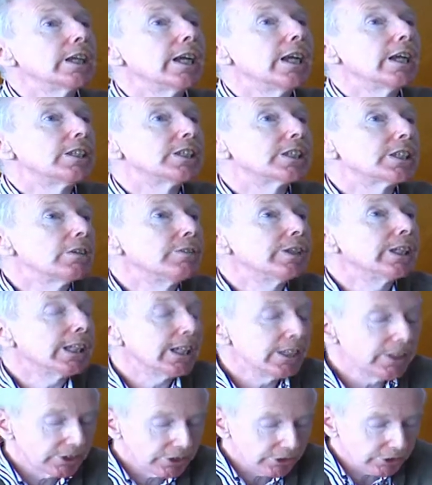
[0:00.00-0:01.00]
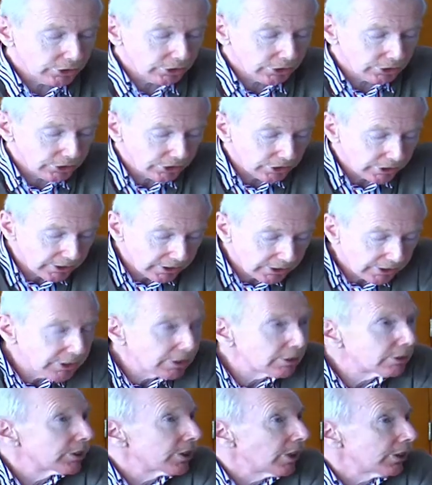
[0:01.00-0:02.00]
civic institutions,
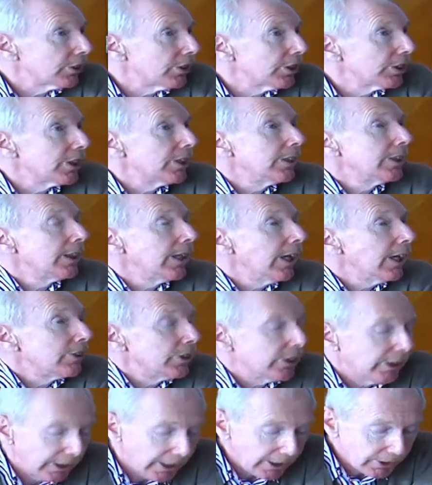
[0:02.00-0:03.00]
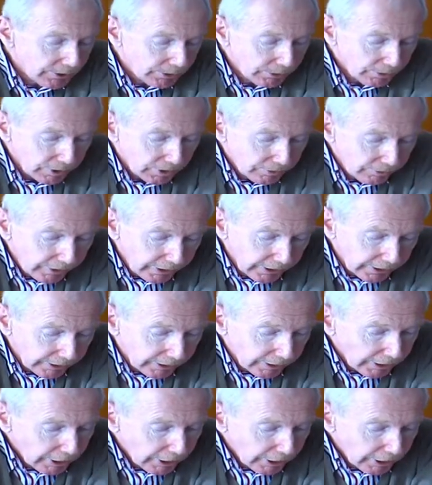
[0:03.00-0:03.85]
such as in the educational sphere,